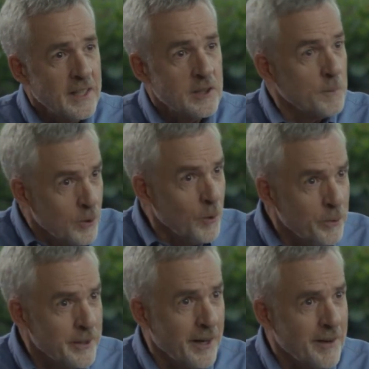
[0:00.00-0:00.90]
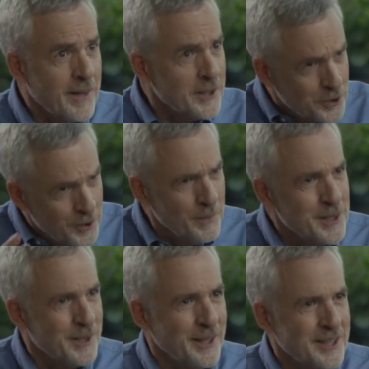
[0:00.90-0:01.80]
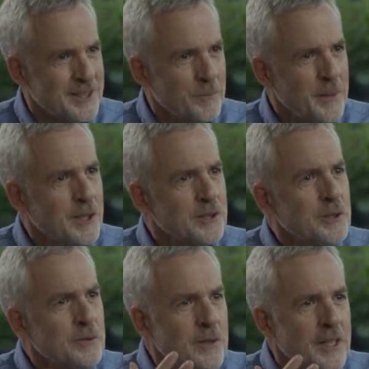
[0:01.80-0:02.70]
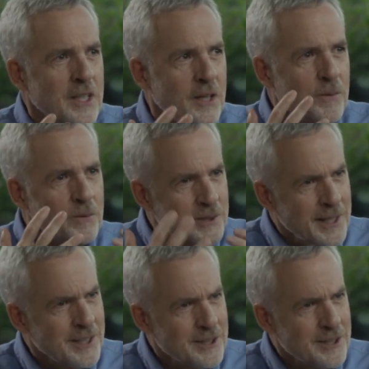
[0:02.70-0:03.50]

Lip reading: is appropriate. They should be cynics because if you say